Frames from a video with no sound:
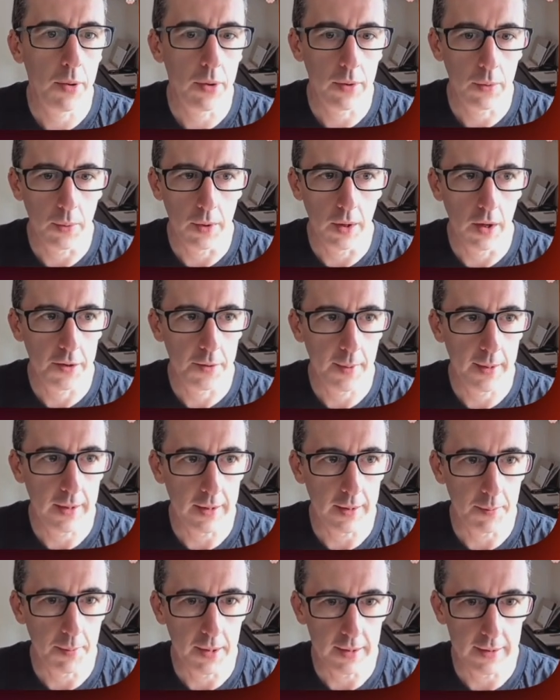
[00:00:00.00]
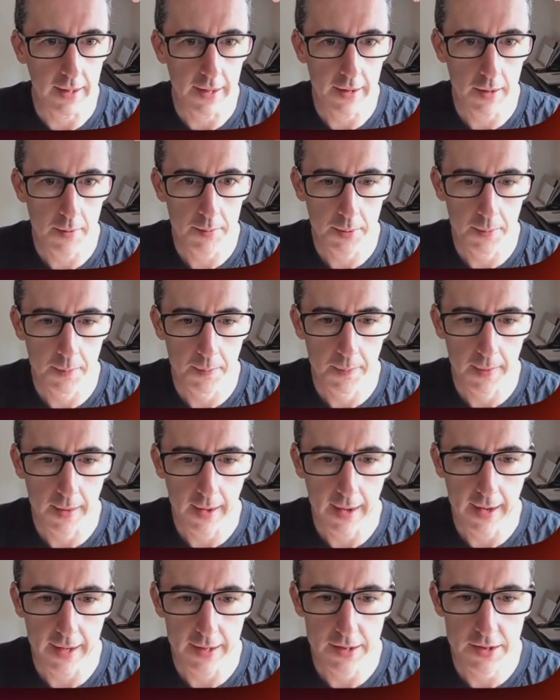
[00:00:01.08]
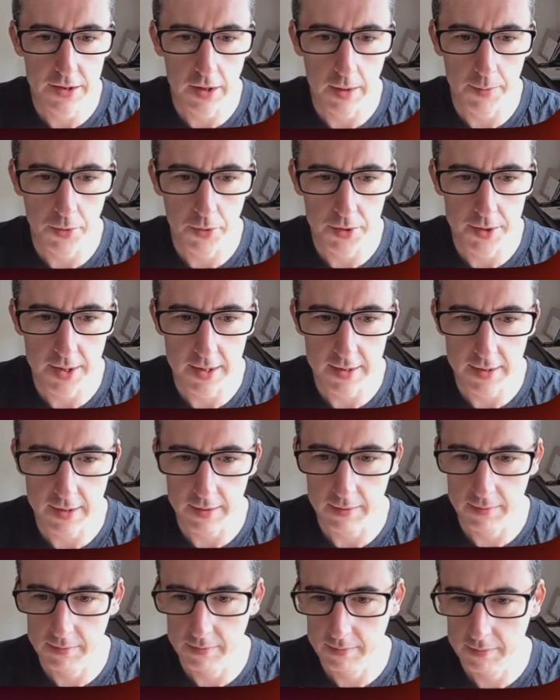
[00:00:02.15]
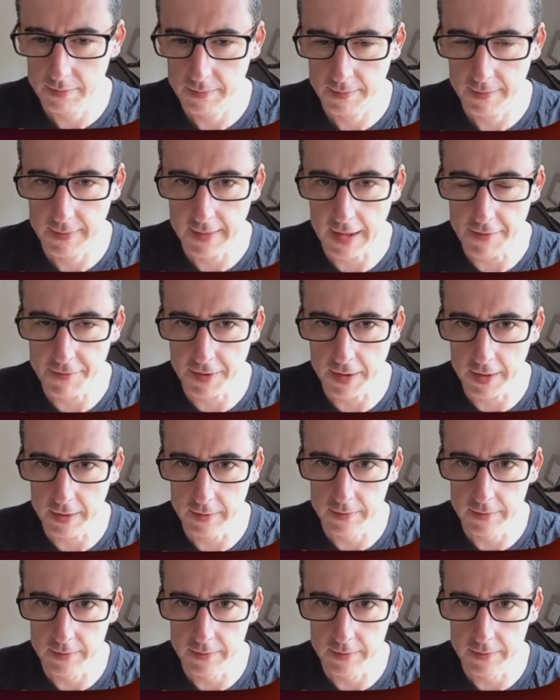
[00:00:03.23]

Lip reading: will automatically pick that up and start processing that file.